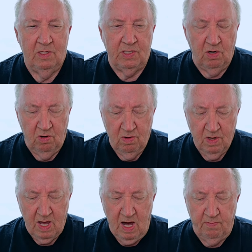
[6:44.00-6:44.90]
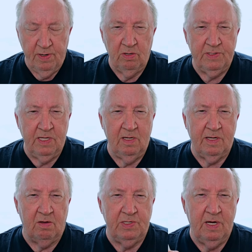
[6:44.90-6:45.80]
So I'll post
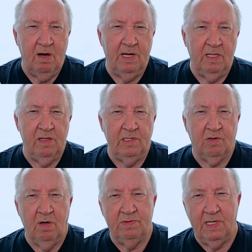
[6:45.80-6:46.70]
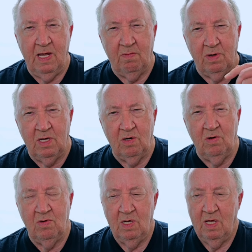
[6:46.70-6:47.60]
this. I'll share it in the description down
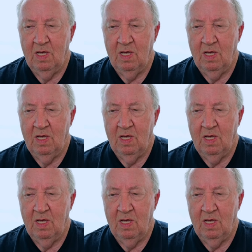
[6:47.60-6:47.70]
below.